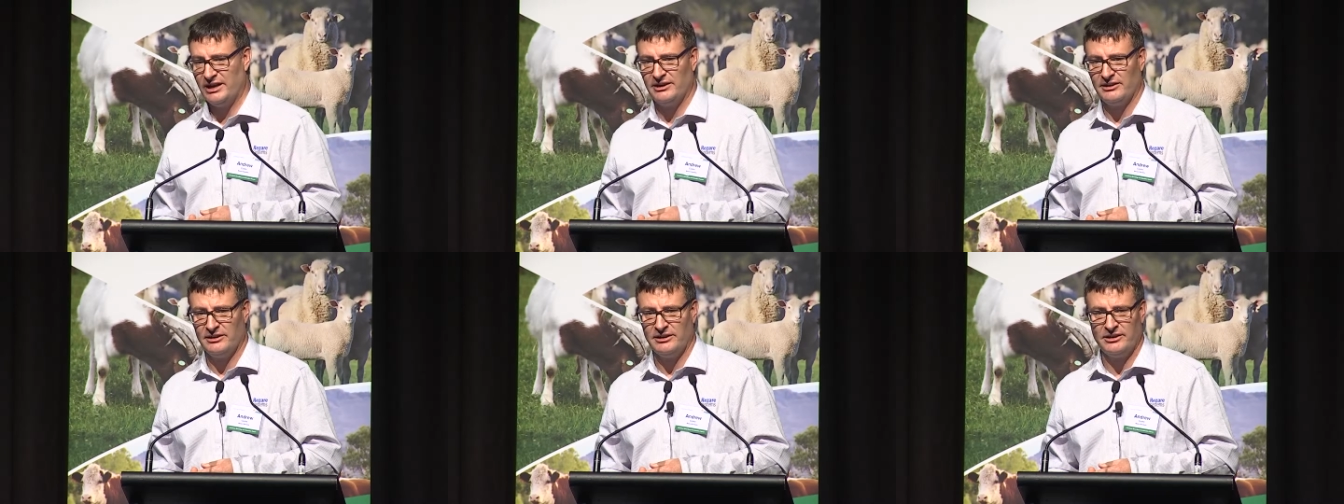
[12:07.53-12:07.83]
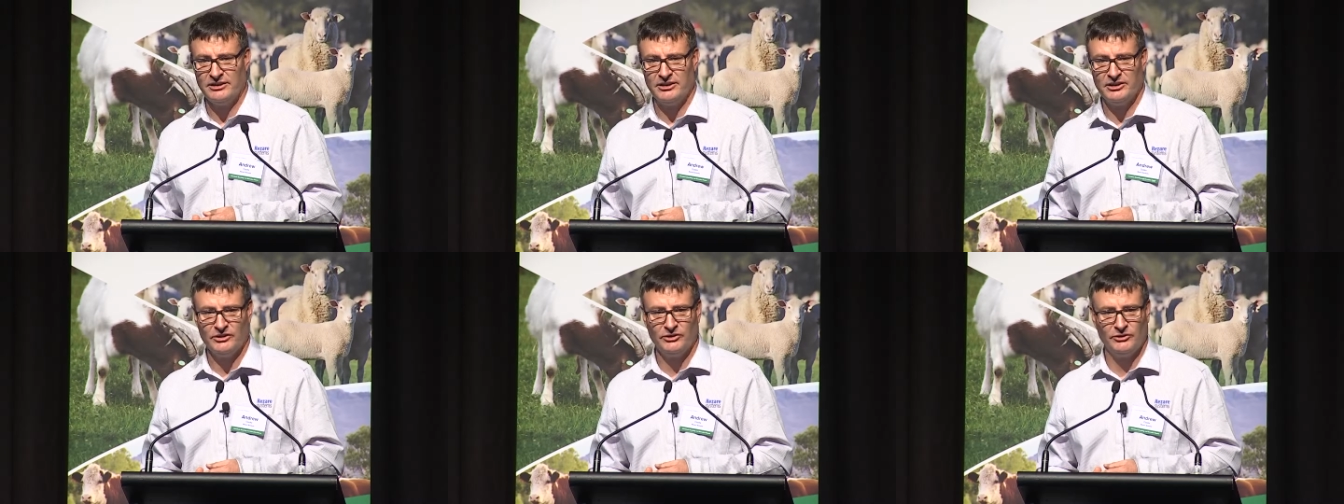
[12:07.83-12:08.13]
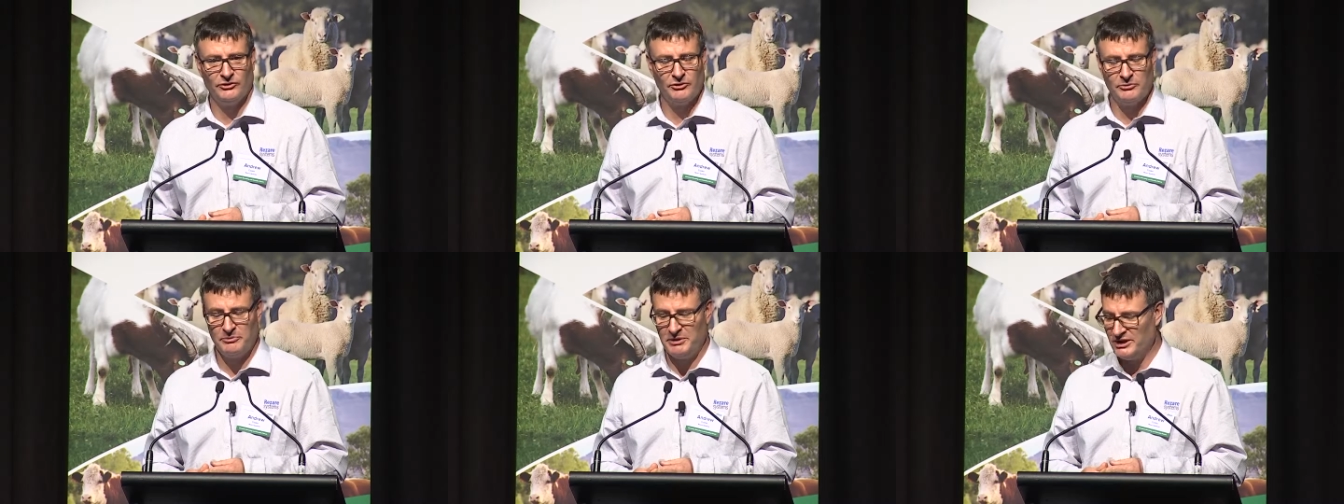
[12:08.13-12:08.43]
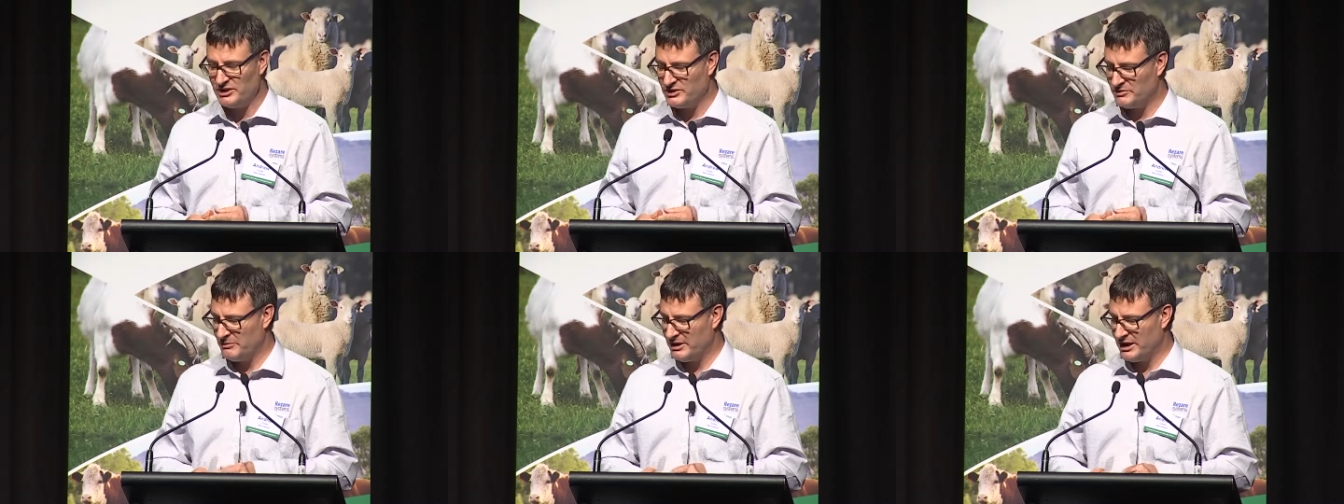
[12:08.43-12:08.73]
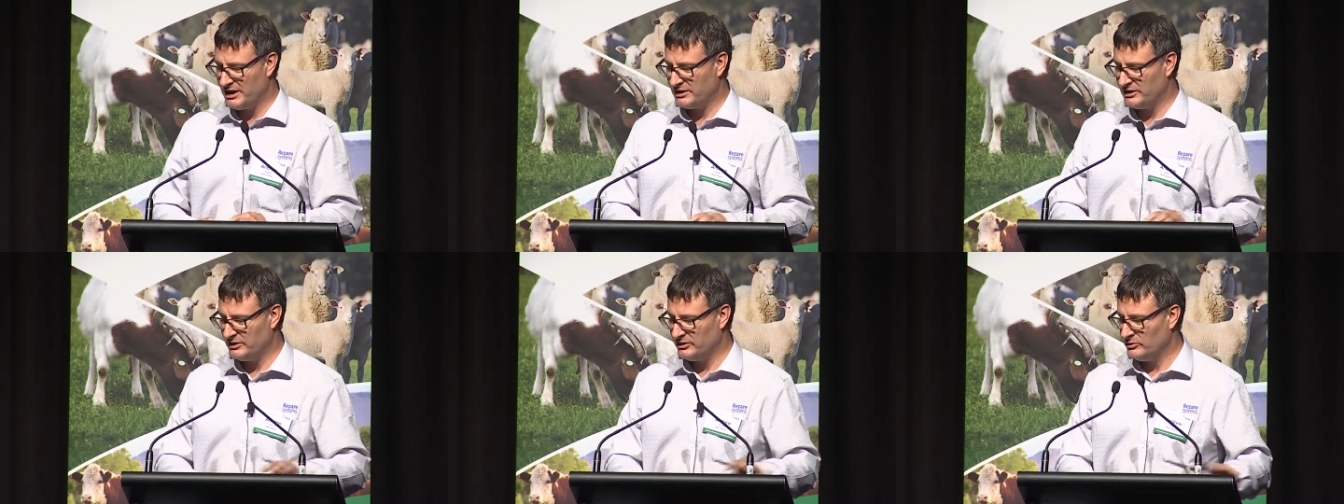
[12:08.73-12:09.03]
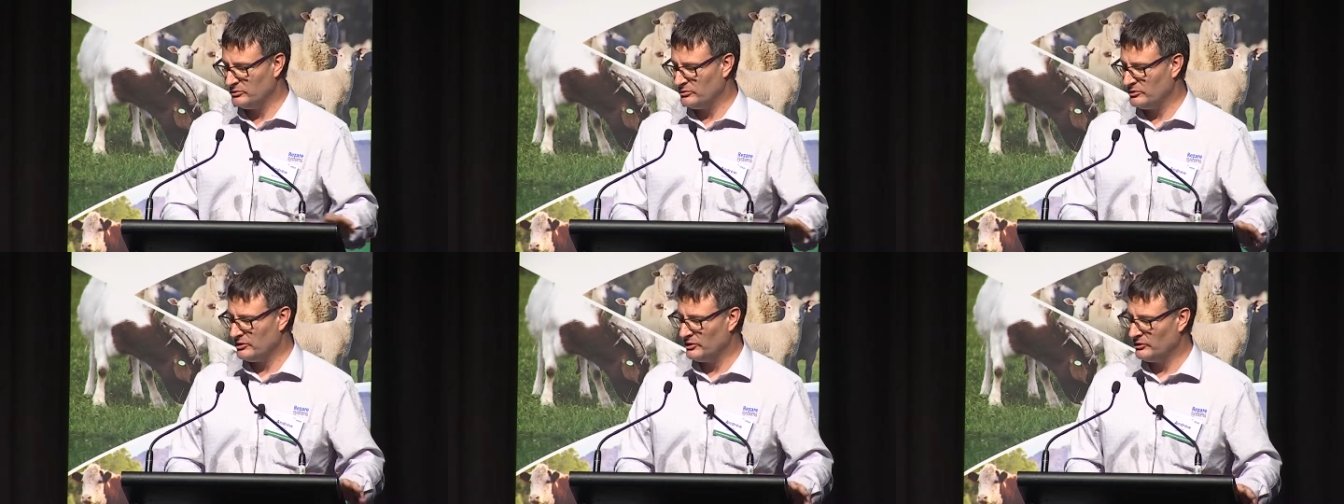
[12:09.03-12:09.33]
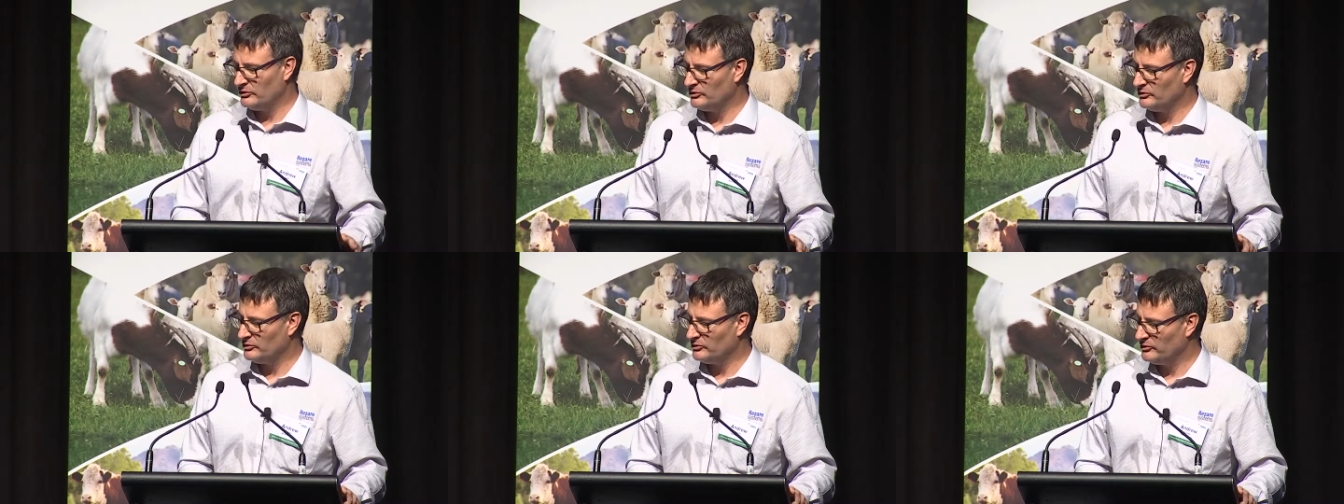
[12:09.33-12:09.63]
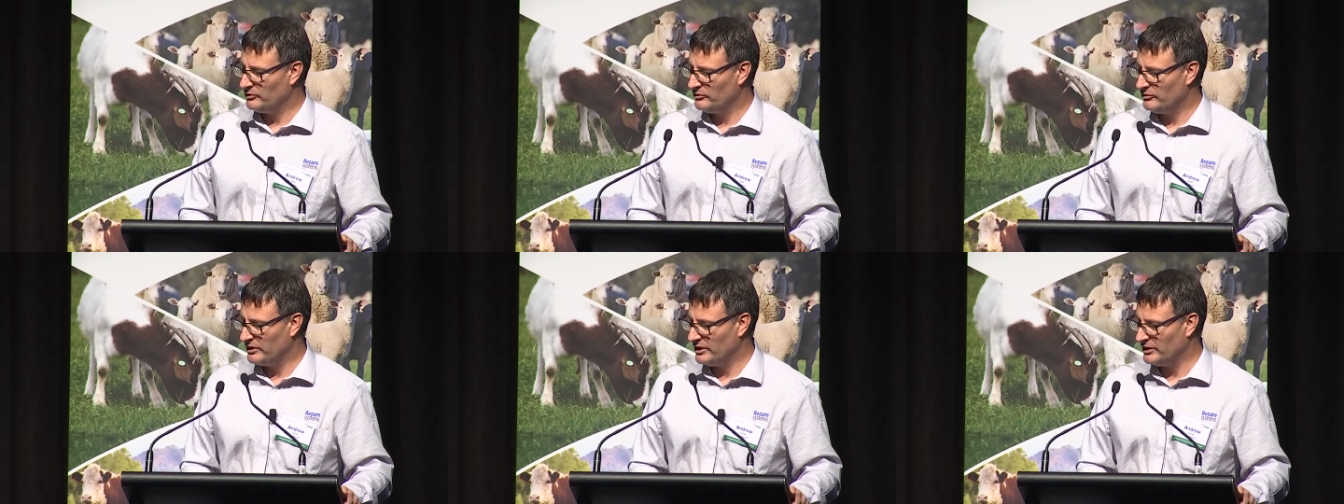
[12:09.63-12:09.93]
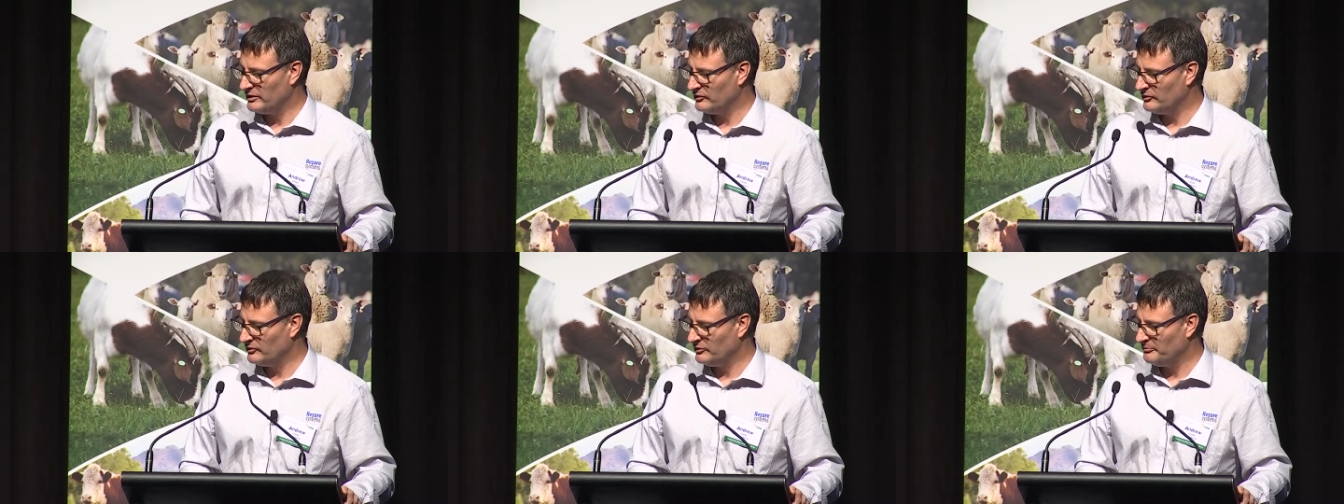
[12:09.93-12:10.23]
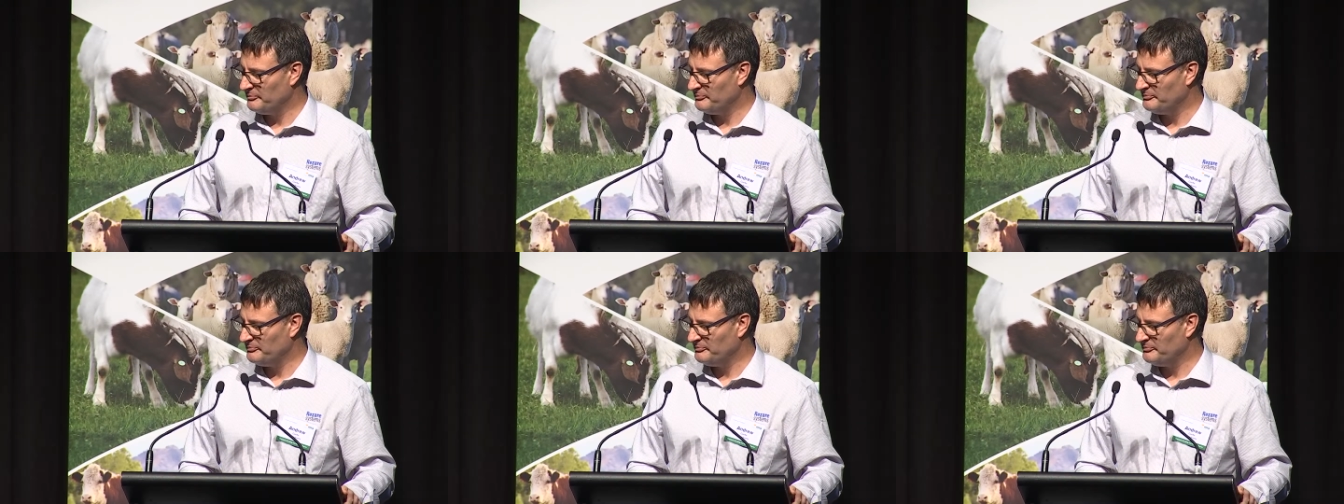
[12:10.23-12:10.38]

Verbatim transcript: analytics for benchmarking, all those sorts of things.